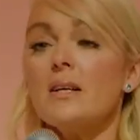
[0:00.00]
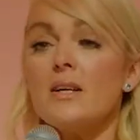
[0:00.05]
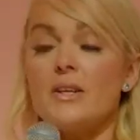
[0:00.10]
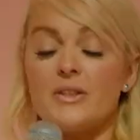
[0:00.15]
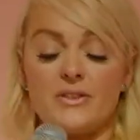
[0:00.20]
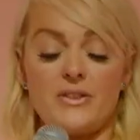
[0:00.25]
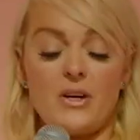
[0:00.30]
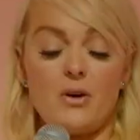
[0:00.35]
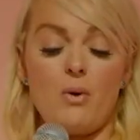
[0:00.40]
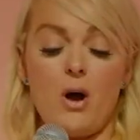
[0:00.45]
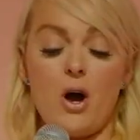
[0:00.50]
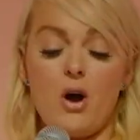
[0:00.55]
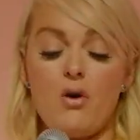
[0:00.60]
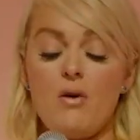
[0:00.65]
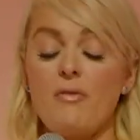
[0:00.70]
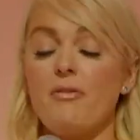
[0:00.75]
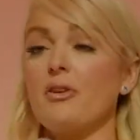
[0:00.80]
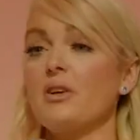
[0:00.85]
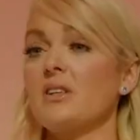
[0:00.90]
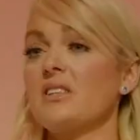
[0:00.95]
so
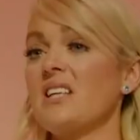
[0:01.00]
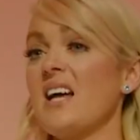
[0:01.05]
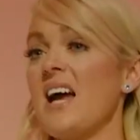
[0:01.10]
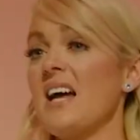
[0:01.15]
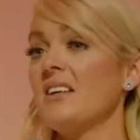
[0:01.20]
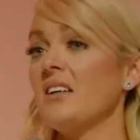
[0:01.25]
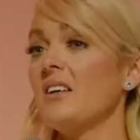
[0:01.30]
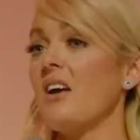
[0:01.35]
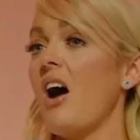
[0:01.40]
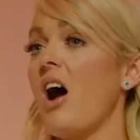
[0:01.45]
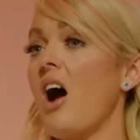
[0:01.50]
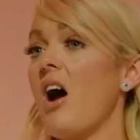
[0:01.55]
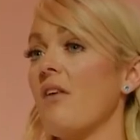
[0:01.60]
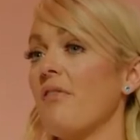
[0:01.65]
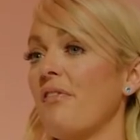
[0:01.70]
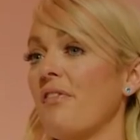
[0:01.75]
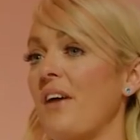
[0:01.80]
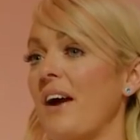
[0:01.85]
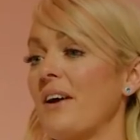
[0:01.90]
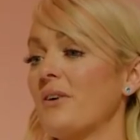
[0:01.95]
over a
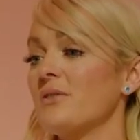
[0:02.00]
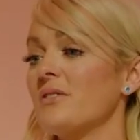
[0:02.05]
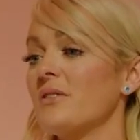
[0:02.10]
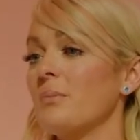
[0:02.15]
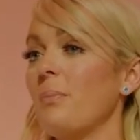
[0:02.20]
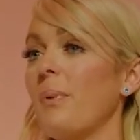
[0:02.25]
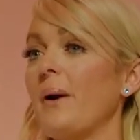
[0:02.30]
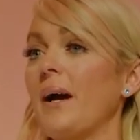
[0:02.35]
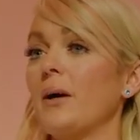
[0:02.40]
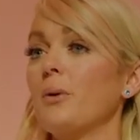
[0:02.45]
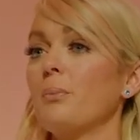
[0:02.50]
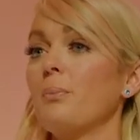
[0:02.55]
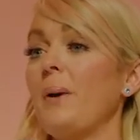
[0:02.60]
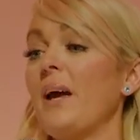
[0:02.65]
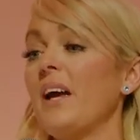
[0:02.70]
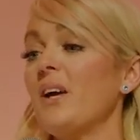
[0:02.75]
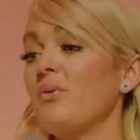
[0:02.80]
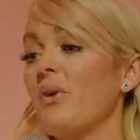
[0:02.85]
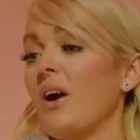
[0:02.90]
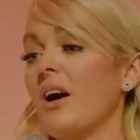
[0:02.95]
£10,500
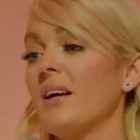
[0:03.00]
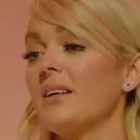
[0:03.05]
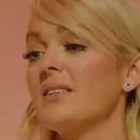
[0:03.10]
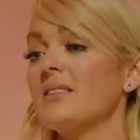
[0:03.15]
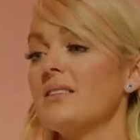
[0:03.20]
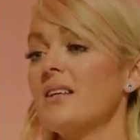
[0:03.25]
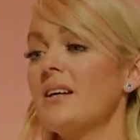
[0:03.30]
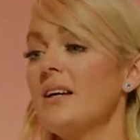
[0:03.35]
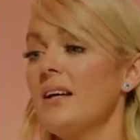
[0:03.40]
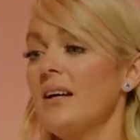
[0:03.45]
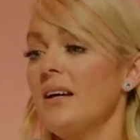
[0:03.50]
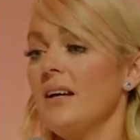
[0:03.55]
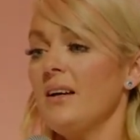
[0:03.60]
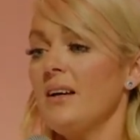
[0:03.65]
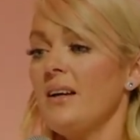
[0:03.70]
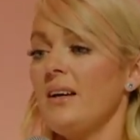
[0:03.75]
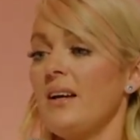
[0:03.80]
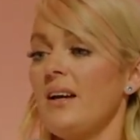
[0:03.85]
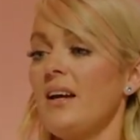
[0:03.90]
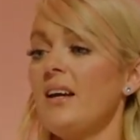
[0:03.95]
pay rise
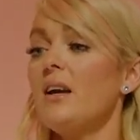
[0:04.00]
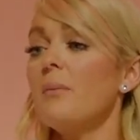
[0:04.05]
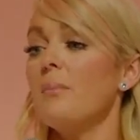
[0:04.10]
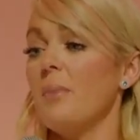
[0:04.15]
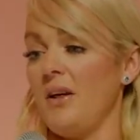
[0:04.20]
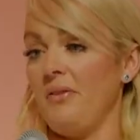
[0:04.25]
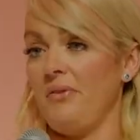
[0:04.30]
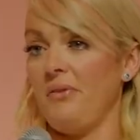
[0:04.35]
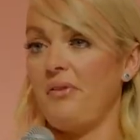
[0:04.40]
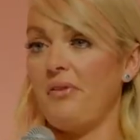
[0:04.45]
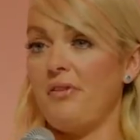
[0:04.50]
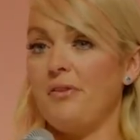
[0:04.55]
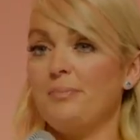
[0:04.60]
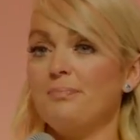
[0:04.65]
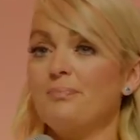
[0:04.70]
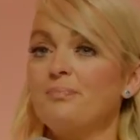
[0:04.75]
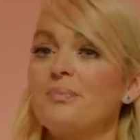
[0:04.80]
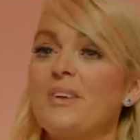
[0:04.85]
in a month.